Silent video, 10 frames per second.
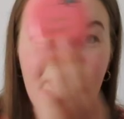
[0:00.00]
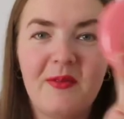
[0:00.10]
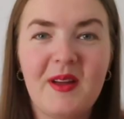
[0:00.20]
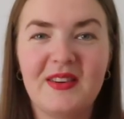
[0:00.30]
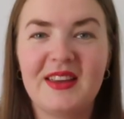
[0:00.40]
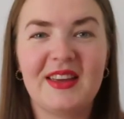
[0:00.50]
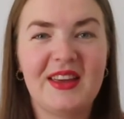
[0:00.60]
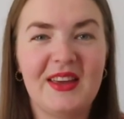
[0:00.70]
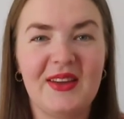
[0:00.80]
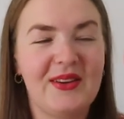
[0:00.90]
Very
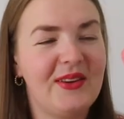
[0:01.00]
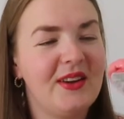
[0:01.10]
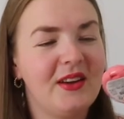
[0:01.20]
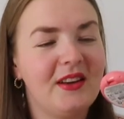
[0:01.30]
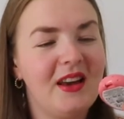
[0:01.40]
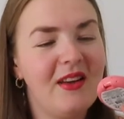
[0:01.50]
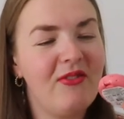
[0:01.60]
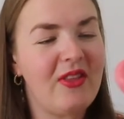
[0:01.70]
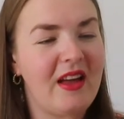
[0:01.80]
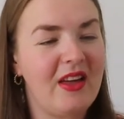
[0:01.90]
cute.
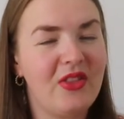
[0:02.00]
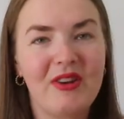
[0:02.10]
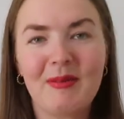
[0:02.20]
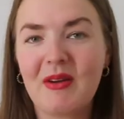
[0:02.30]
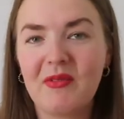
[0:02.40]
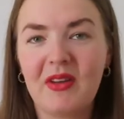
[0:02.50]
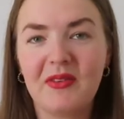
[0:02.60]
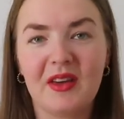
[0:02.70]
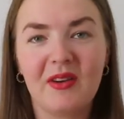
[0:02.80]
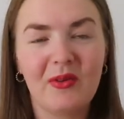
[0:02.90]
Love that,
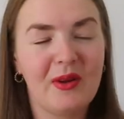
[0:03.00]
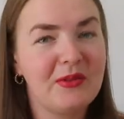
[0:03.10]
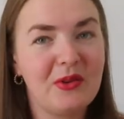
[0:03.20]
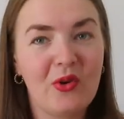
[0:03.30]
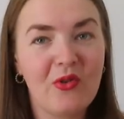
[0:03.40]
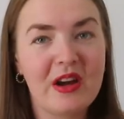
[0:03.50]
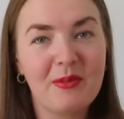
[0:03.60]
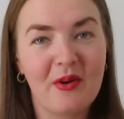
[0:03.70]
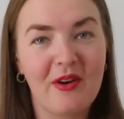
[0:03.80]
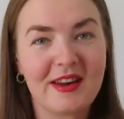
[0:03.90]
£3.50, I thought that was a
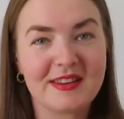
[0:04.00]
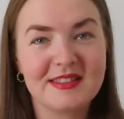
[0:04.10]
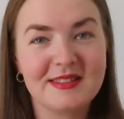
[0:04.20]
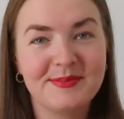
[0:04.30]
great price.